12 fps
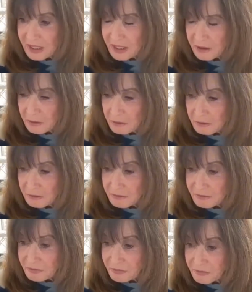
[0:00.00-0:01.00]
in
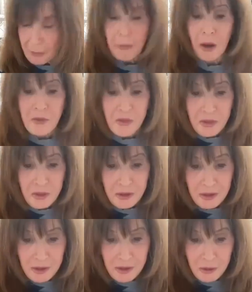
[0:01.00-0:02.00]
a month,
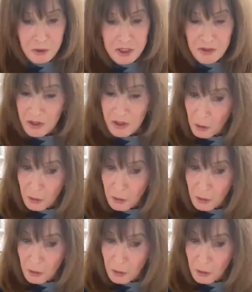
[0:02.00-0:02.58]
which is